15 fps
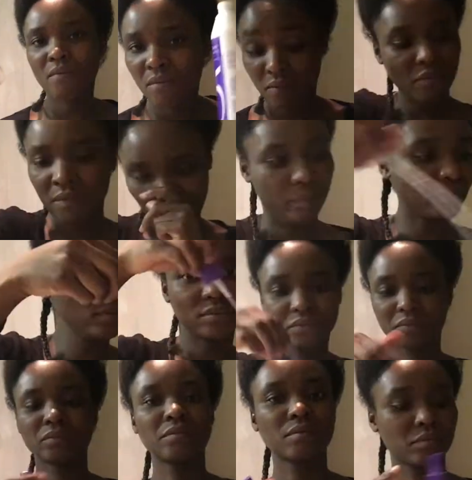Yeah.
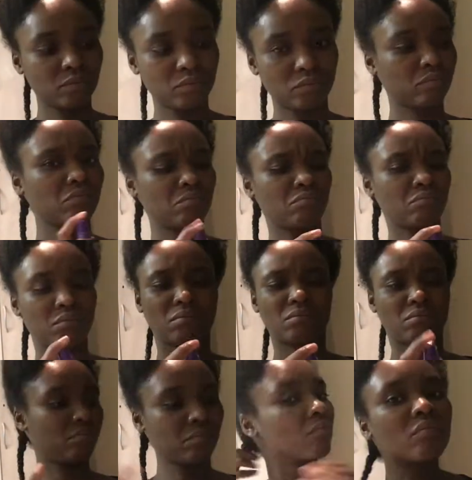And also,
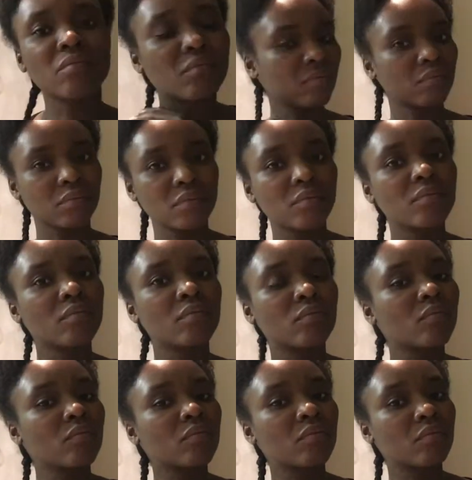just to mention, before you
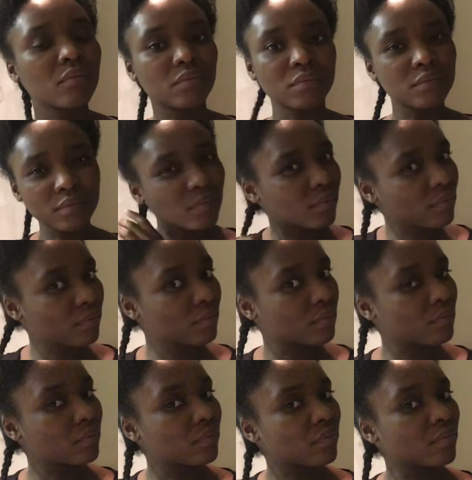start something like this,
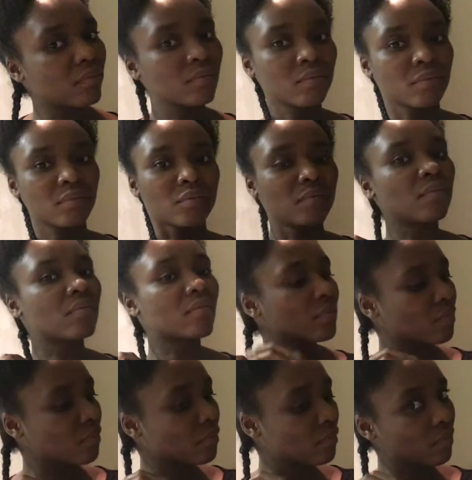I've heard that
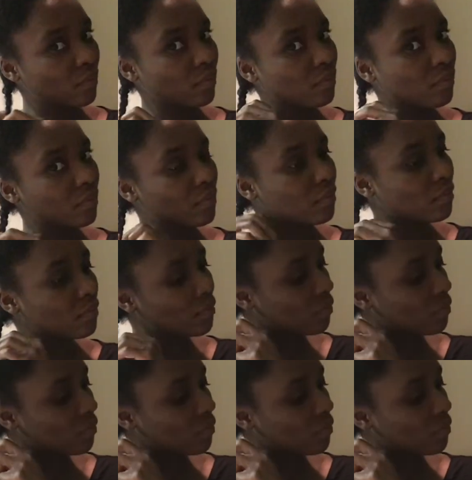rice